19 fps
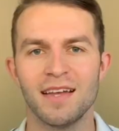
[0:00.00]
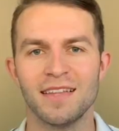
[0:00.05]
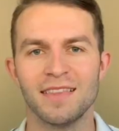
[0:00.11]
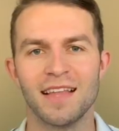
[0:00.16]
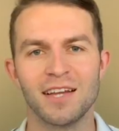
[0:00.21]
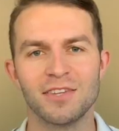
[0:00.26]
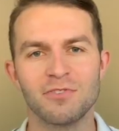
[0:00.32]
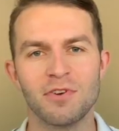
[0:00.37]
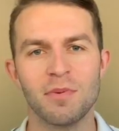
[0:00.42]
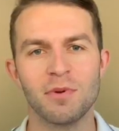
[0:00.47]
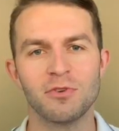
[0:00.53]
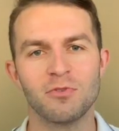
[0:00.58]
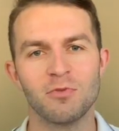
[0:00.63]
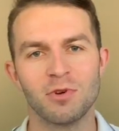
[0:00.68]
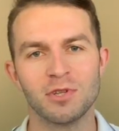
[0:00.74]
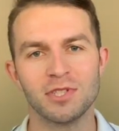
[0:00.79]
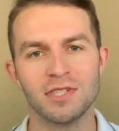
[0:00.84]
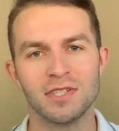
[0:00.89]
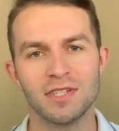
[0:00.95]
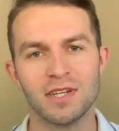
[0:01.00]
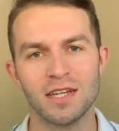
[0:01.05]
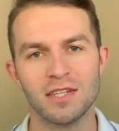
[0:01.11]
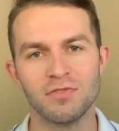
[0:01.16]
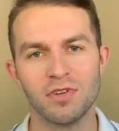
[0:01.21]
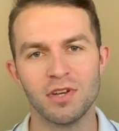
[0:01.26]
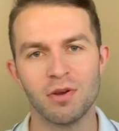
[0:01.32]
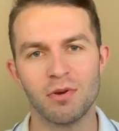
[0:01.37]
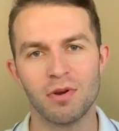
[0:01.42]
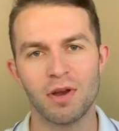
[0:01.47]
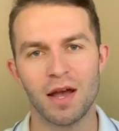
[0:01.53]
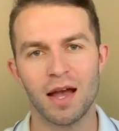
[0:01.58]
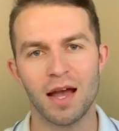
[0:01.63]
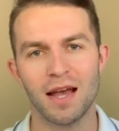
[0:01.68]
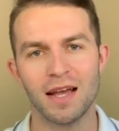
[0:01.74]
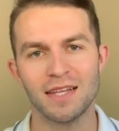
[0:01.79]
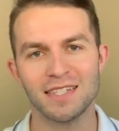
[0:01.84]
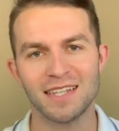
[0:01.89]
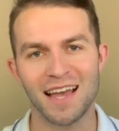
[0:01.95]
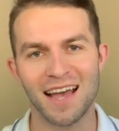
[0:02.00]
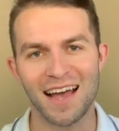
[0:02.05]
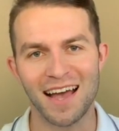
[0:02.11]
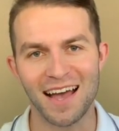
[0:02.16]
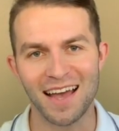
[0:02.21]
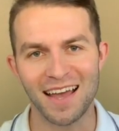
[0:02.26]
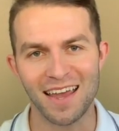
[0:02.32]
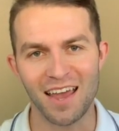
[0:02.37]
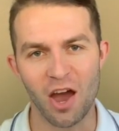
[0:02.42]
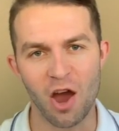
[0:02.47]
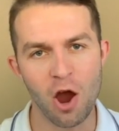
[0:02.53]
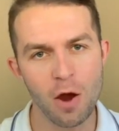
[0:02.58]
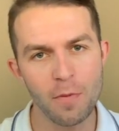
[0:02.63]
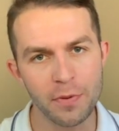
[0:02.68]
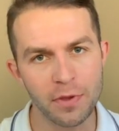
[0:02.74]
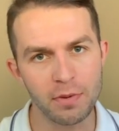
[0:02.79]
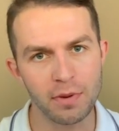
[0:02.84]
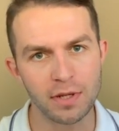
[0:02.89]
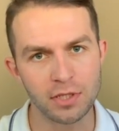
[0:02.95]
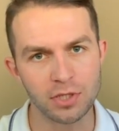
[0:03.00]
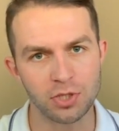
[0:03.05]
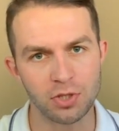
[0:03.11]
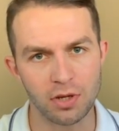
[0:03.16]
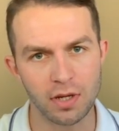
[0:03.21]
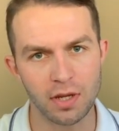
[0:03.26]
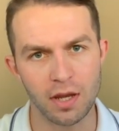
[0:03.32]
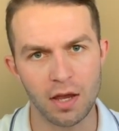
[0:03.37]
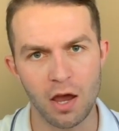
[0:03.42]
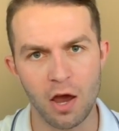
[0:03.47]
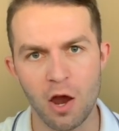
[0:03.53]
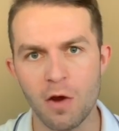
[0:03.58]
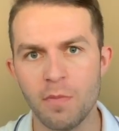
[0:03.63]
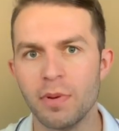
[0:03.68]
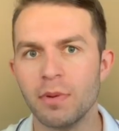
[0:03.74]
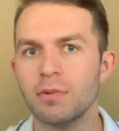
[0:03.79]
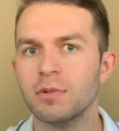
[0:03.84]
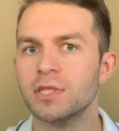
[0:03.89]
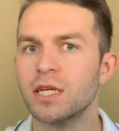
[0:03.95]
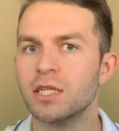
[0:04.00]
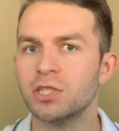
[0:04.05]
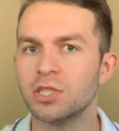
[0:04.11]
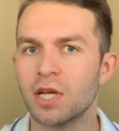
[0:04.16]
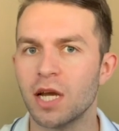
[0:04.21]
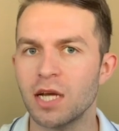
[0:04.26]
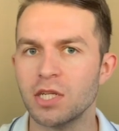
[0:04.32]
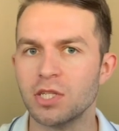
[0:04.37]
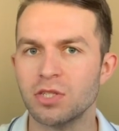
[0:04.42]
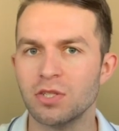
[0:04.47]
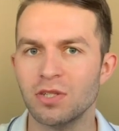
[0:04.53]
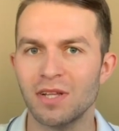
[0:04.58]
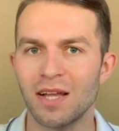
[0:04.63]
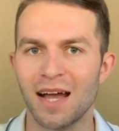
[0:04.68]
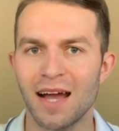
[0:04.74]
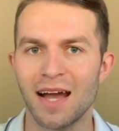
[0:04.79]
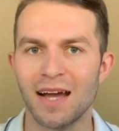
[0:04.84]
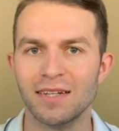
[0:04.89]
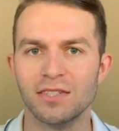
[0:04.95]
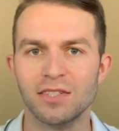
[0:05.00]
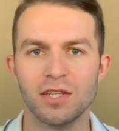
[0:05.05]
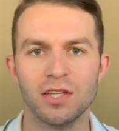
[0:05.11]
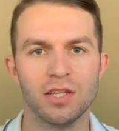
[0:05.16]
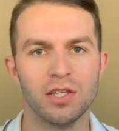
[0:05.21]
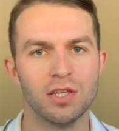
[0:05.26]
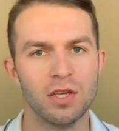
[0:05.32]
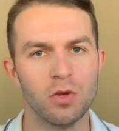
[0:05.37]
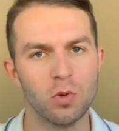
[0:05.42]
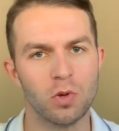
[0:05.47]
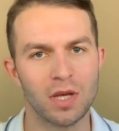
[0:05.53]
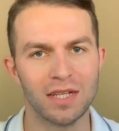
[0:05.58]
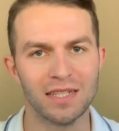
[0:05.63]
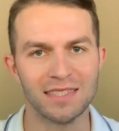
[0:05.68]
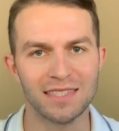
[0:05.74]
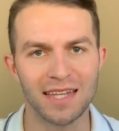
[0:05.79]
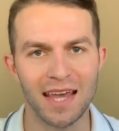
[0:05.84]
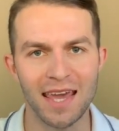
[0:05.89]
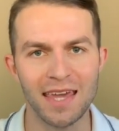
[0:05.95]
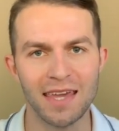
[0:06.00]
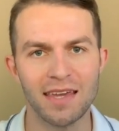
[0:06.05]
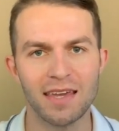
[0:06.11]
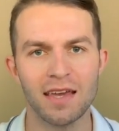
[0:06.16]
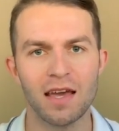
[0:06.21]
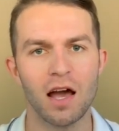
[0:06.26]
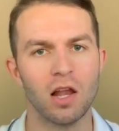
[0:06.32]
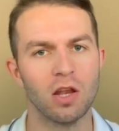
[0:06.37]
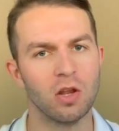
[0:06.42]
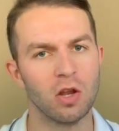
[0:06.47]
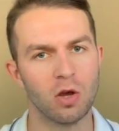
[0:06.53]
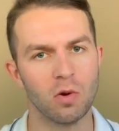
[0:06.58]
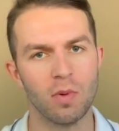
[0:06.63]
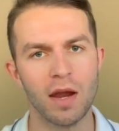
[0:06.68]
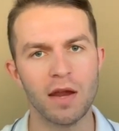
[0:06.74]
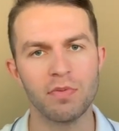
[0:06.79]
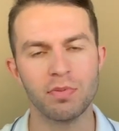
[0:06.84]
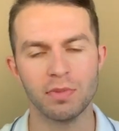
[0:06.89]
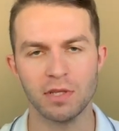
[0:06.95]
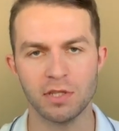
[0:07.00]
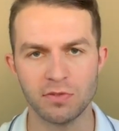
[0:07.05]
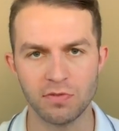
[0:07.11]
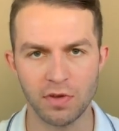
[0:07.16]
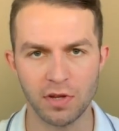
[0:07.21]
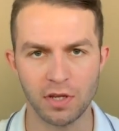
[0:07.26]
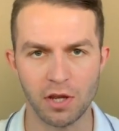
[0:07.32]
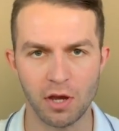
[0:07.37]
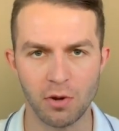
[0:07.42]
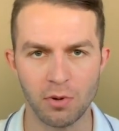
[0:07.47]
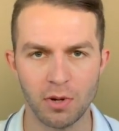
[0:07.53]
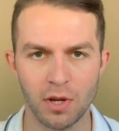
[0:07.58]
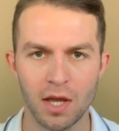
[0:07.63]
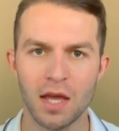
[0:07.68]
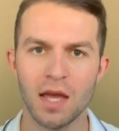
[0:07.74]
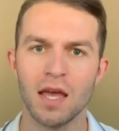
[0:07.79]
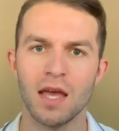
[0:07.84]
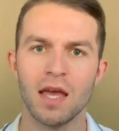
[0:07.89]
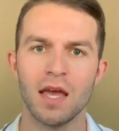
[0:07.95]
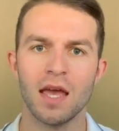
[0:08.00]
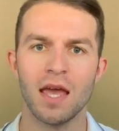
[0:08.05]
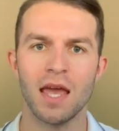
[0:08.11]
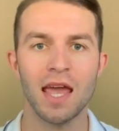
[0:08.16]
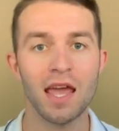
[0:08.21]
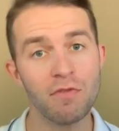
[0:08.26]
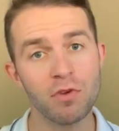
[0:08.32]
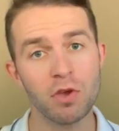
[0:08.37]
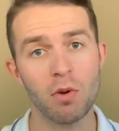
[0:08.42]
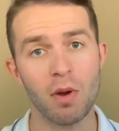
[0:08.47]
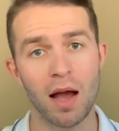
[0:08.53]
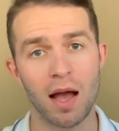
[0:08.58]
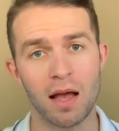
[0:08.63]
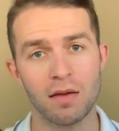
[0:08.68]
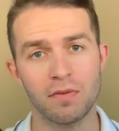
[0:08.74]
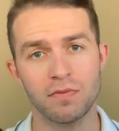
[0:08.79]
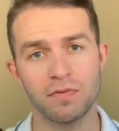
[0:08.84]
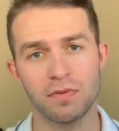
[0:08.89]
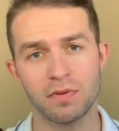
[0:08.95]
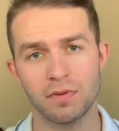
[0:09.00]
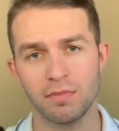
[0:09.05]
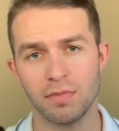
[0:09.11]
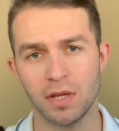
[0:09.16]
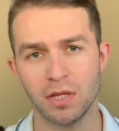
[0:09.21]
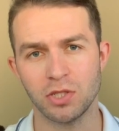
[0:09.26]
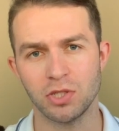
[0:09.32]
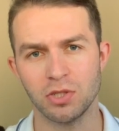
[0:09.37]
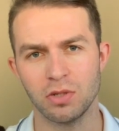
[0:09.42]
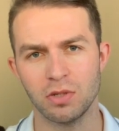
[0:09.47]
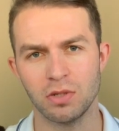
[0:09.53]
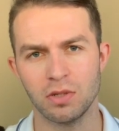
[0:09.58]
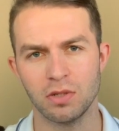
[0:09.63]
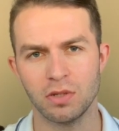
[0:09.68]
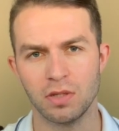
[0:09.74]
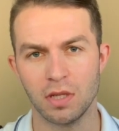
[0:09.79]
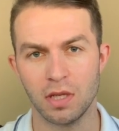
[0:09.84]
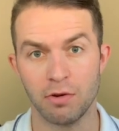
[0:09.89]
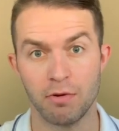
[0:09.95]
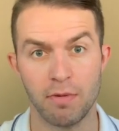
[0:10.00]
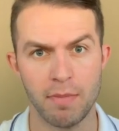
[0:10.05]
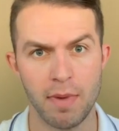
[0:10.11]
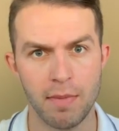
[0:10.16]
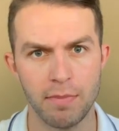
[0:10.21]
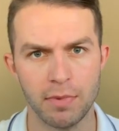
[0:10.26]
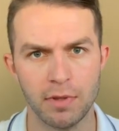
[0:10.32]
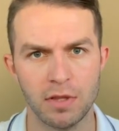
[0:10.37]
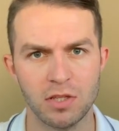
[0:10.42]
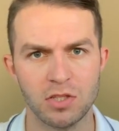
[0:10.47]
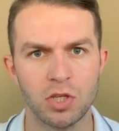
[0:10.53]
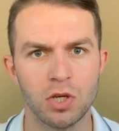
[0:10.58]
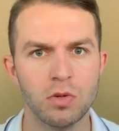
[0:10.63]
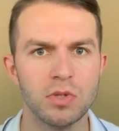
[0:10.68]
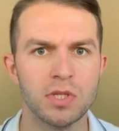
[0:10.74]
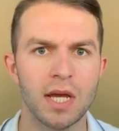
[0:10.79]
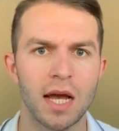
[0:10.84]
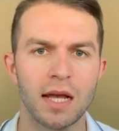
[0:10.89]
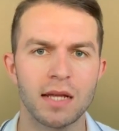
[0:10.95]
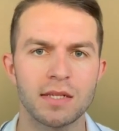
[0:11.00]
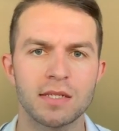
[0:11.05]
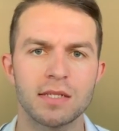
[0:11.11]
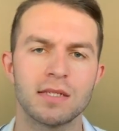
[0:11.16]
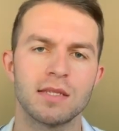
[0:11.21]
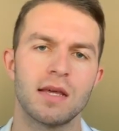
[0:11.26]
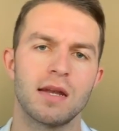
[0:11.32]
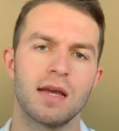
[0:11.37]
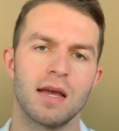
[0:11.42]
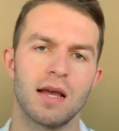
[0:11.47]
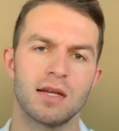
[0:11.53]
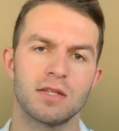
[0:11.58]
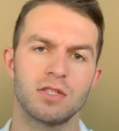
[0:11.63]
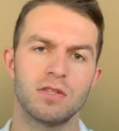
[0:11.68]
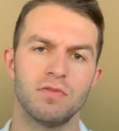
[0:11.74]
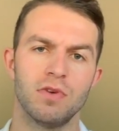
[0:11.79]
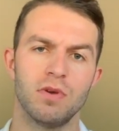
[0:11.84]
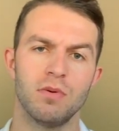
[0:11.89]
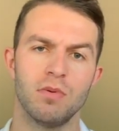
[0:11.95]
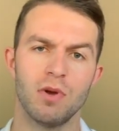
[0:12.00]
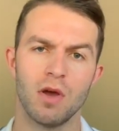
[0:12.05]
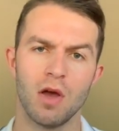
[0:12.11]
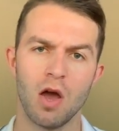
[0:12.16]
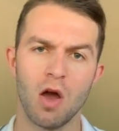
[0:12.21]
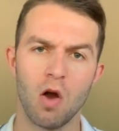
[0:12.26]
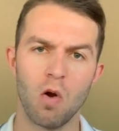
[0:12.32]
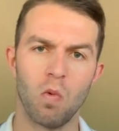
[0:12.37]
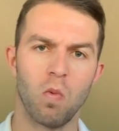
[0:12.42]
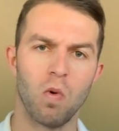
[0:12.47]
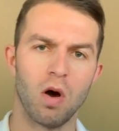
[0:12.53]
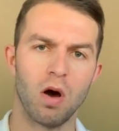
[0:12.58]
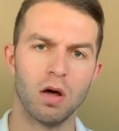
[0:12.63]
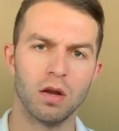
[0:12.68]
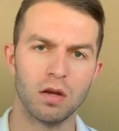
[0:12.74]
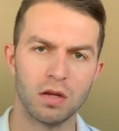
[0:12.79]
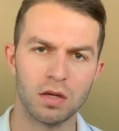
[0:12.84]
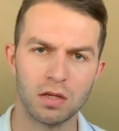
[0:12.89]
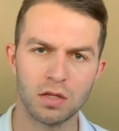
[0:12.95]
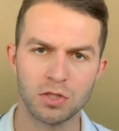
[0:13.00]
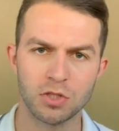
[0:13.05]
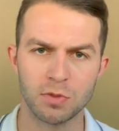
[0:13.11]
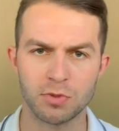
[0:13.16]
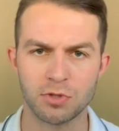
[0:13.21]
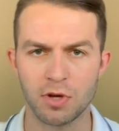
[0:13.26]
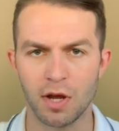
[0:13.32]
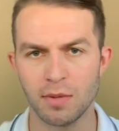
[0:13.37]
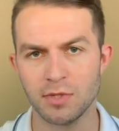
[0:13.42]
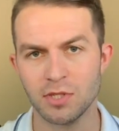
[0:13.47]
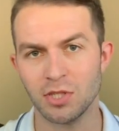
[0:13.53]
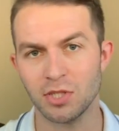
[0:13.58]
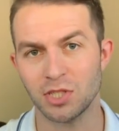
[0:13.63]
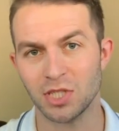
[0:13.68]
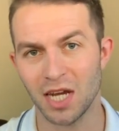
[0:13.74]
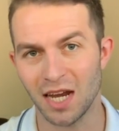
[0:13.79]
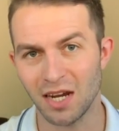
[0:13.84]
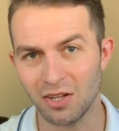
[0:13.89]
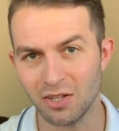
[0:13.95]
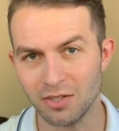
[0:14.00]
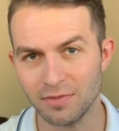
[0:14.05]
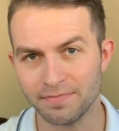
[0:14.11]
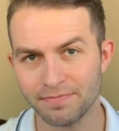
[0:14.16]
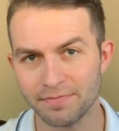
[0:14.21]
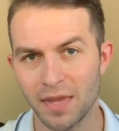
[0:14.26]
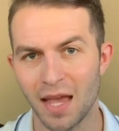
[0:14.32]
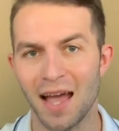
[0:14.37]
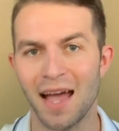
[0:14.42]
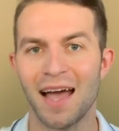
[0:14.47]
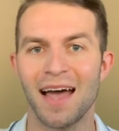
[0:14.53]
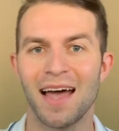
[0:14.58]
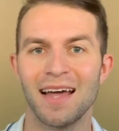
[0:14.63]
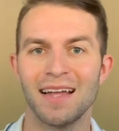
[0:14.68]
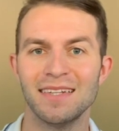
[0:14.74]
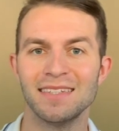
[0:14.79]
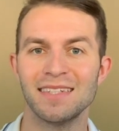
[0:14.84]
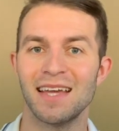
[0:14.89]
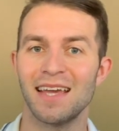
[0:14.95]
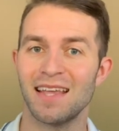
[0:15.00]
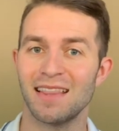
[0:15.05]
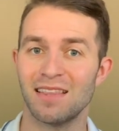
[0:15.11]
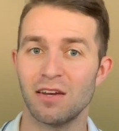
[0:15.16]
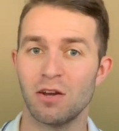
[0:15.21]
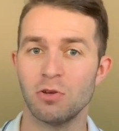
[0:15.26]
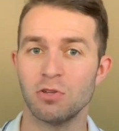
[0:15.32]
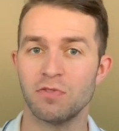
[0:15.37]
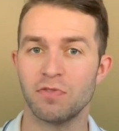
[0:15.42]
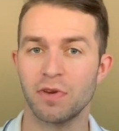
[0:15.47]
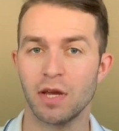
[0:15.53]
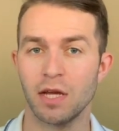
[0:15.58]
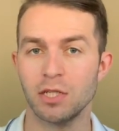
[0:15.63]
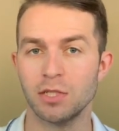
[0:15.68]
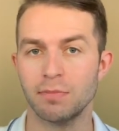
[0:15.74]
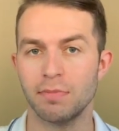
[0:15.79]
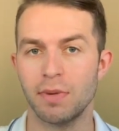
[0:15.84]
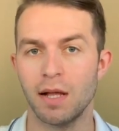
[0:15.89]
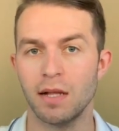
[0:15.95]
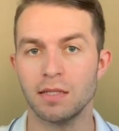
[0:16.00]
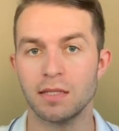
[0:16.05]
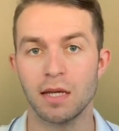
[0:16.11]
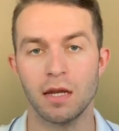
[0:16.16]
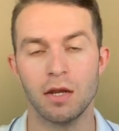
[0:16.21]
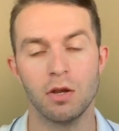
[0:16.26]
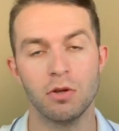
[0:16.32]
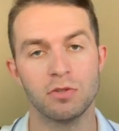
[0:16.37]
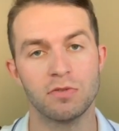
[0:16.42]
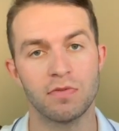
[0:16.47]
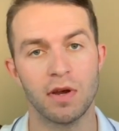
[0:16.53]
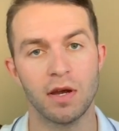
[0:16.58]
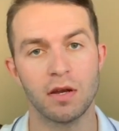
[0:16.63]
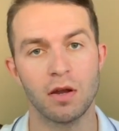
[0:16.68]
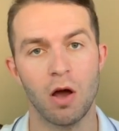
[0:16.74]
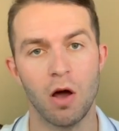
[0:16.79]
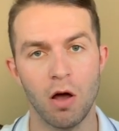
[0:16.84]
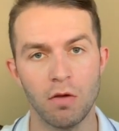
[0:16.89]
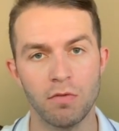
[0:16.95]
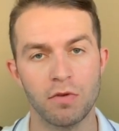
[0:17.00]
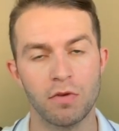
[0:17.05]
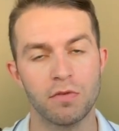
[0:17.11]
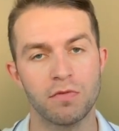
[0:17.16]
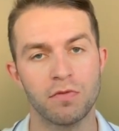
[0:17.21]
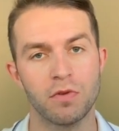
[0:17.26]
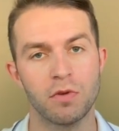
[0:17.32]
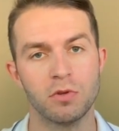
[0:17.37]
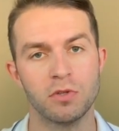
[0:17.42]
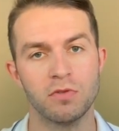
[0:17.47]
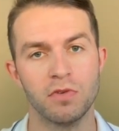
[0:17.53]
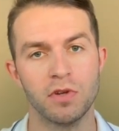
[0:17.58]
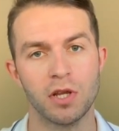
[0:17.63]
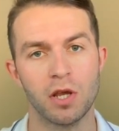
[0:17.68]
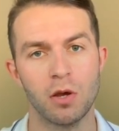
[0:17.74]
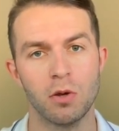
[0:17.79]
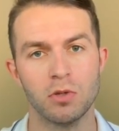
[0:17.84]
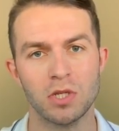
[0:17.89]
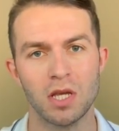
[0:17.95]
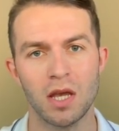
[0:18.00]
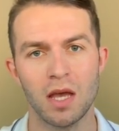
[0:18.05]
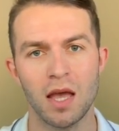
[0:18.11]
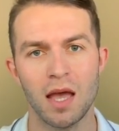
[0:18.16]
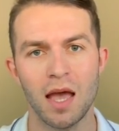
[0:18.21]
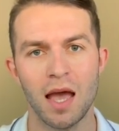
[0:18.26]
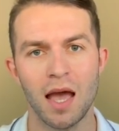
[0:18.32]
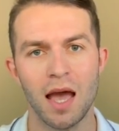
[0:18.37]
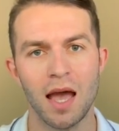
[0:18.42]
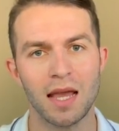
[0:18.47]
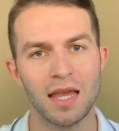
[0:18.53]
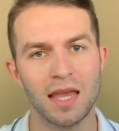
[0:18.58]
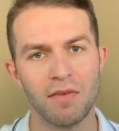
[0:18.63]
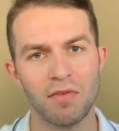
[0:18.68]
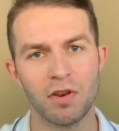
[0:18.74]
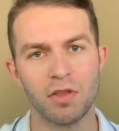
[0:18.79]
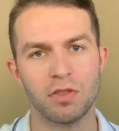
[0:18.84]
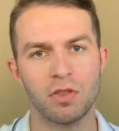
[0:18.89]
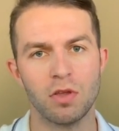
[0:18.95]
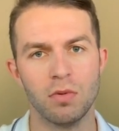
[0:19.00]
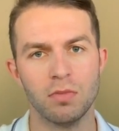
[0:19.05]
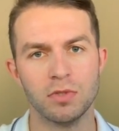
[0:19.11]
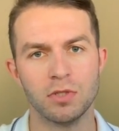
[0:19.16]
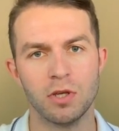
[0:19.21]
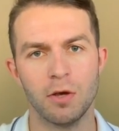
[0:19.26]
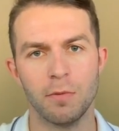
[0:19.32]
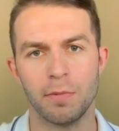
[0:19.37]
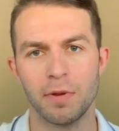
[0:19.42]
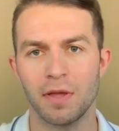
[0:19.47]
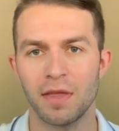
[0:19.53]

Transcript: Thanks very much for watching today's video, guys. I hope you enjoyed it. Hope it was educational and you can take a lot away from this video. If you have, make sure that you remembered the 2 tasks that I asked of you. 1, subscribe to the channel and hit the notification bell to get notified of future videos. Give it a thumbs up.